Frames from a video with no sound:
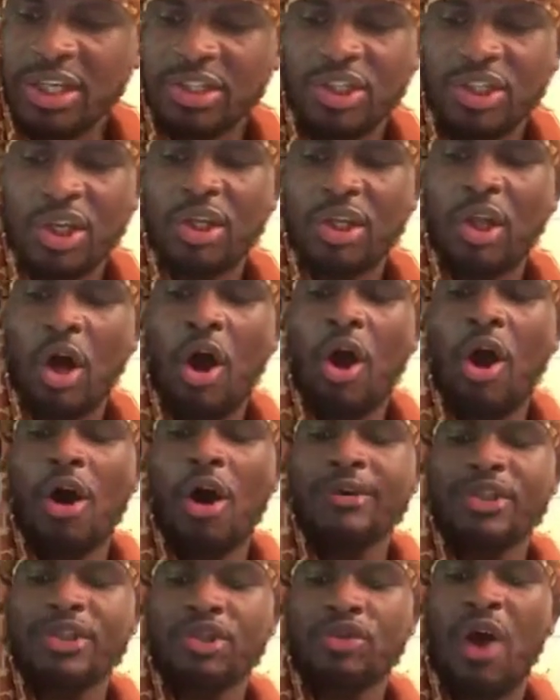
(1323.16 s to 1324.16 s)
Such a
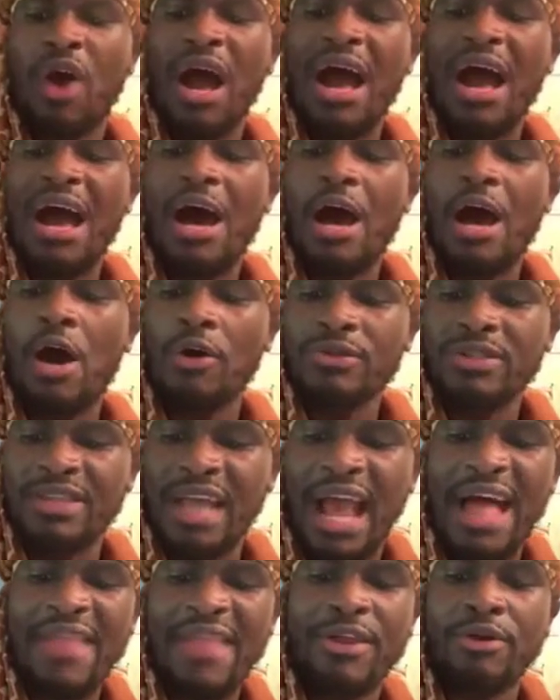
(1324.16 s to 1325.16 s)
large crowd
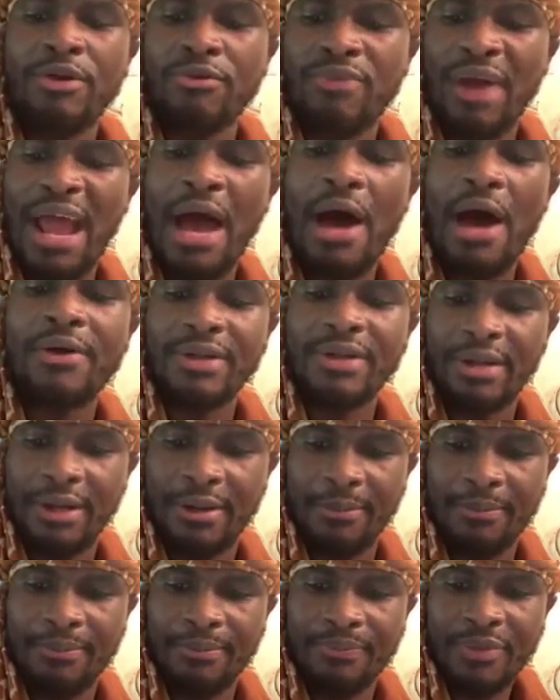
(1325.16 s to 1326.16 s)
gathered around
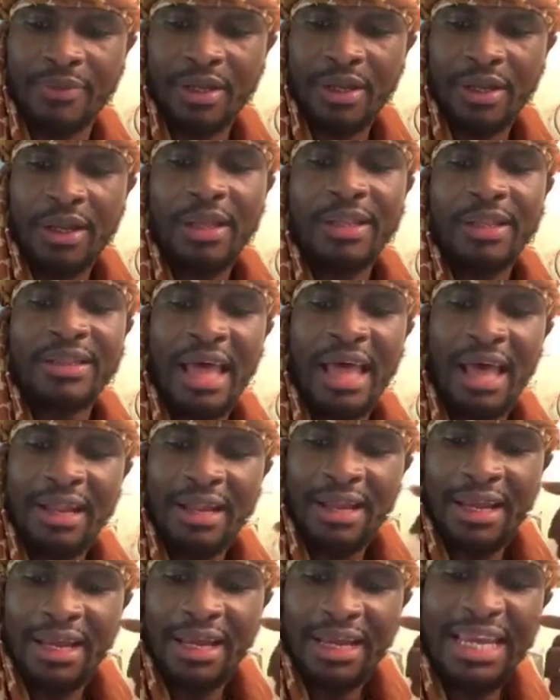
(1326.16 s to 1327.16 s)
him
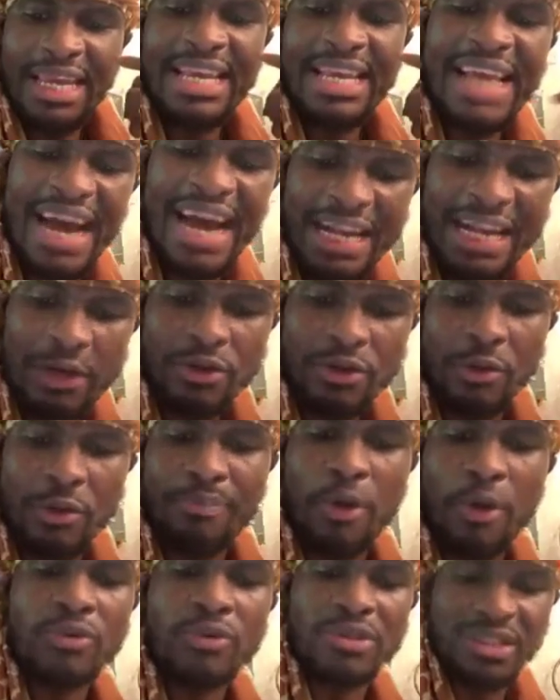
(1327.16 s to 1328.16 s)
that he got out
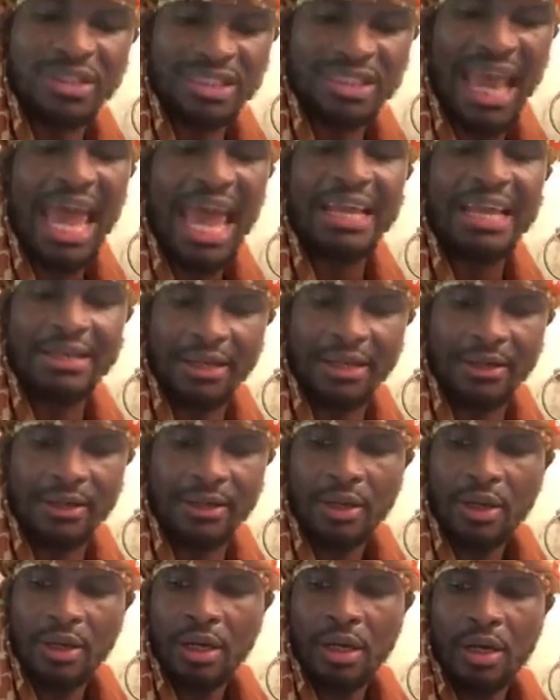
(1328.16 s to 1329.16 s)
the boat and sat
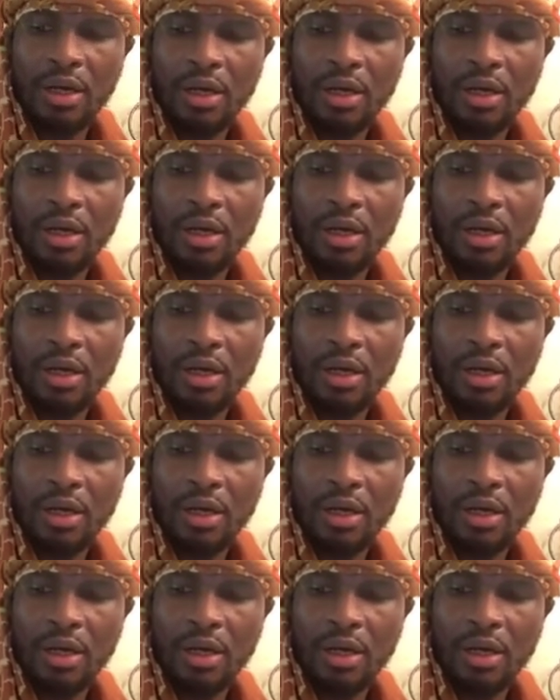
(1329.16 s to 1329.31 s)
in it.